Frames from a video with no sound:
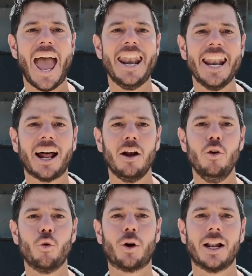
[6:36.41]
and not
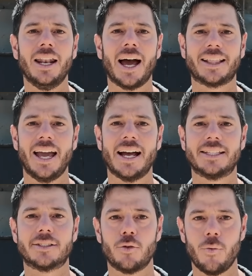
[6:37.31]
look like they
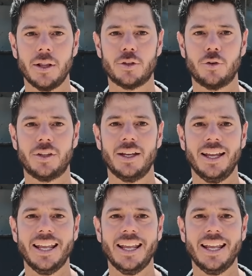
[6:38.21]
had surrendered